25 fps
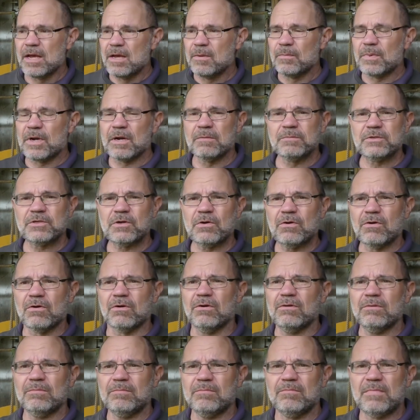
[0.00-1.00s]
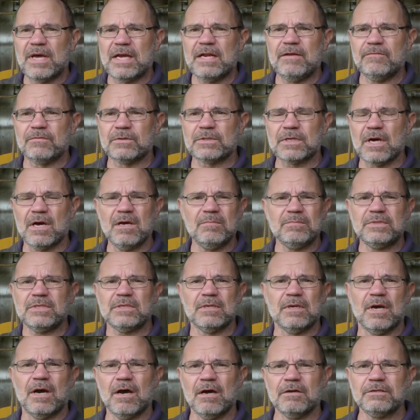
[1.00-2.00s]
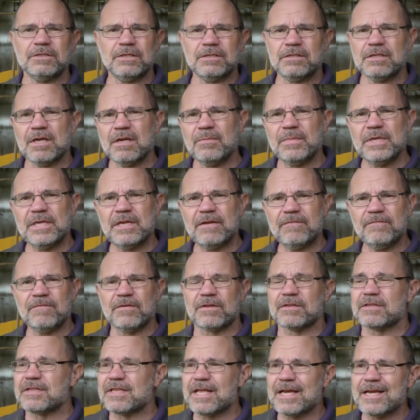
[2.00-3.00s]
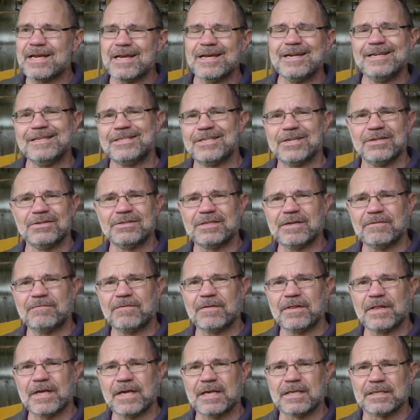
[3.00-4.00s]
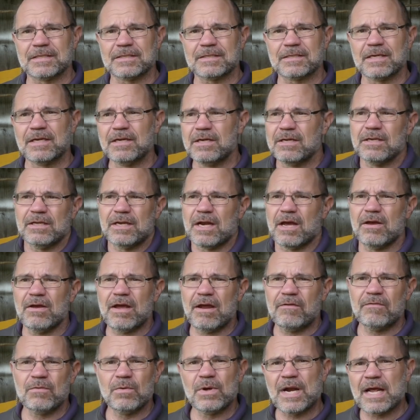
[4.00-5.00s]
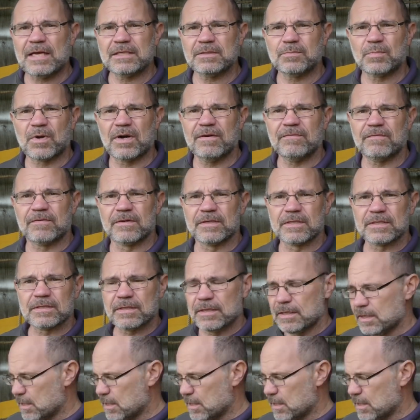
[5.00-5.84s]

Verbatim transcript: But I'm sure medieval times, archers are going to be different. They're going to choose different things. You know, everyone has a preference.